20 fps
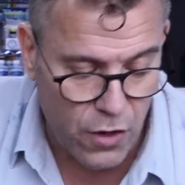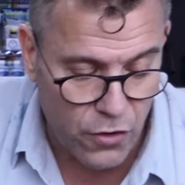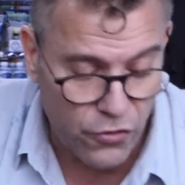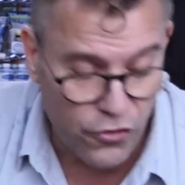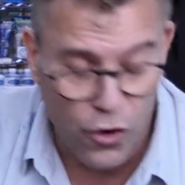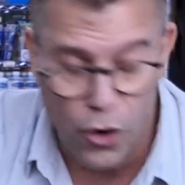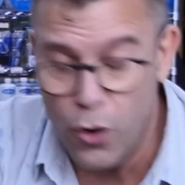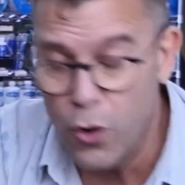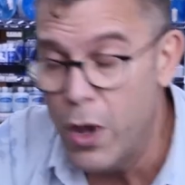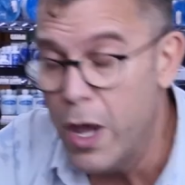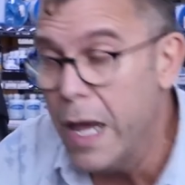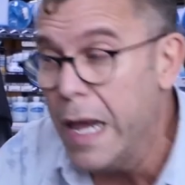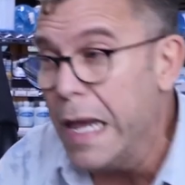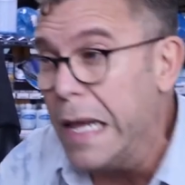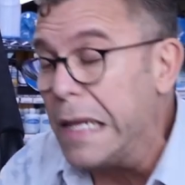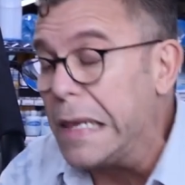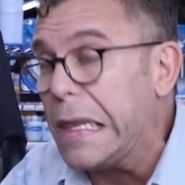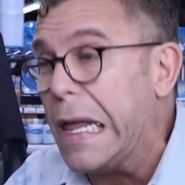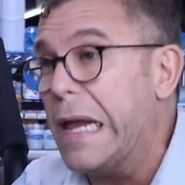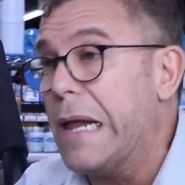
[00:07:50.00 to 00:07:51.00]
So,
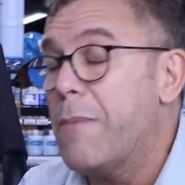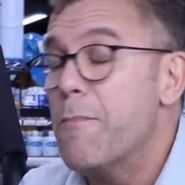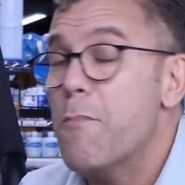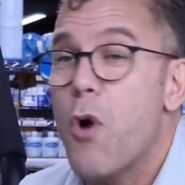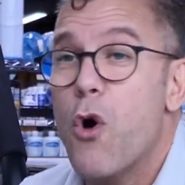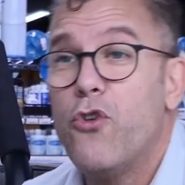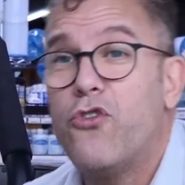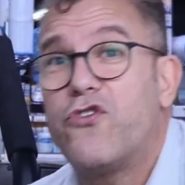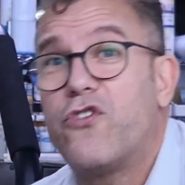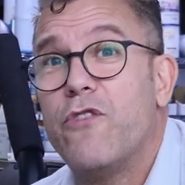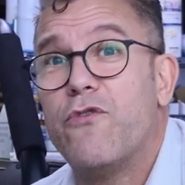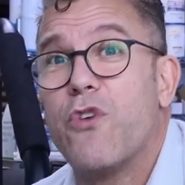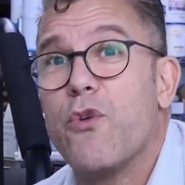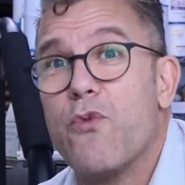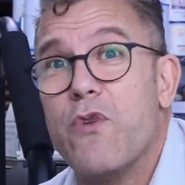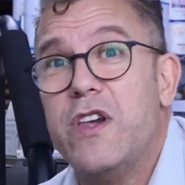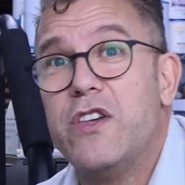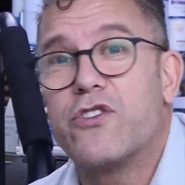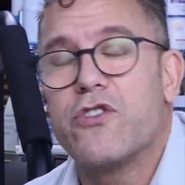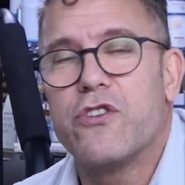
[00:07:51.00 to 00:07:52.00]
like most of the
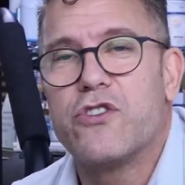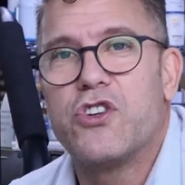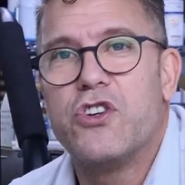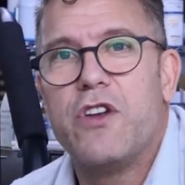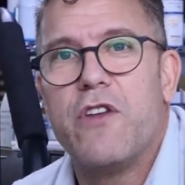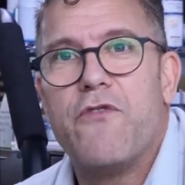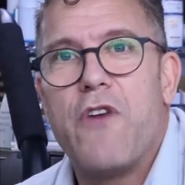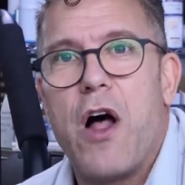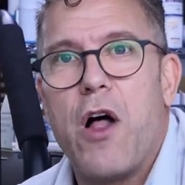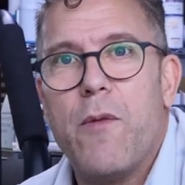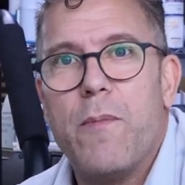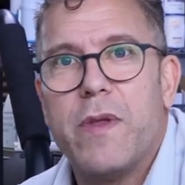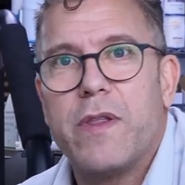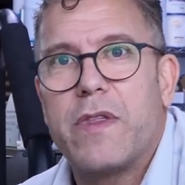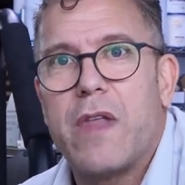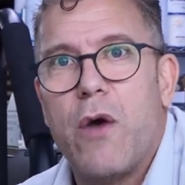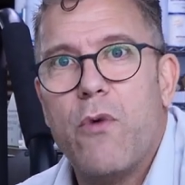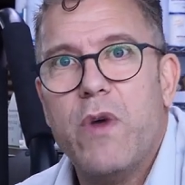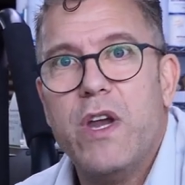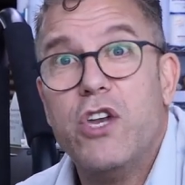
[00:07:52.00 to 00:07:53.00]
research and
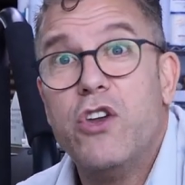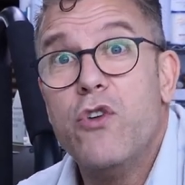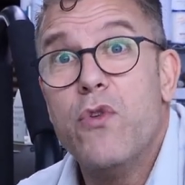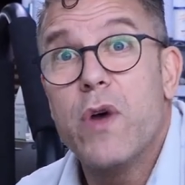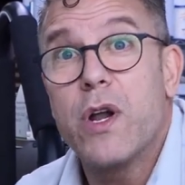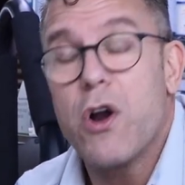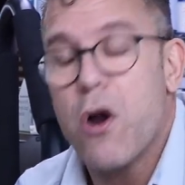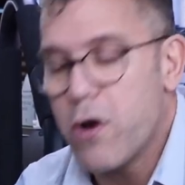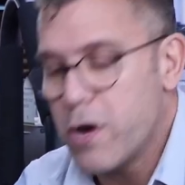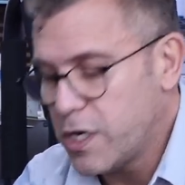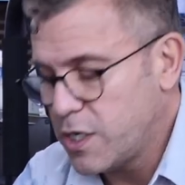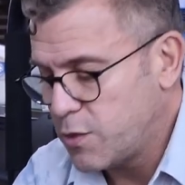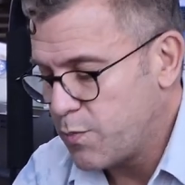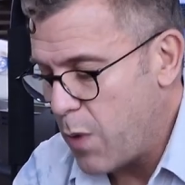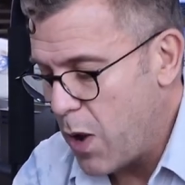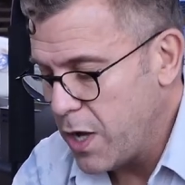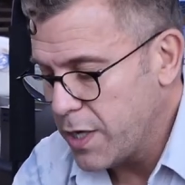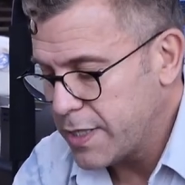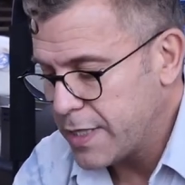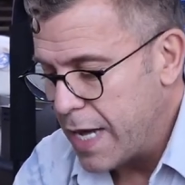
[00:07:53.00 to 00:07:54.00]
development that we do at Arctic
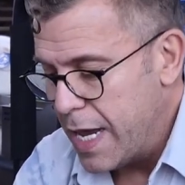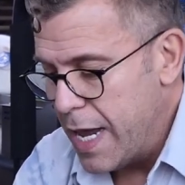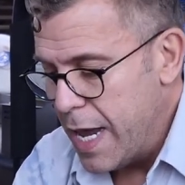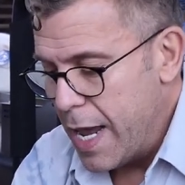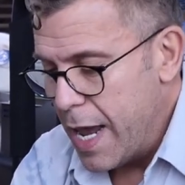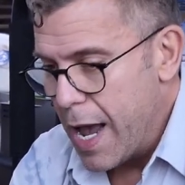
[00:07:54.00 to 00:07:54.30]
Spas,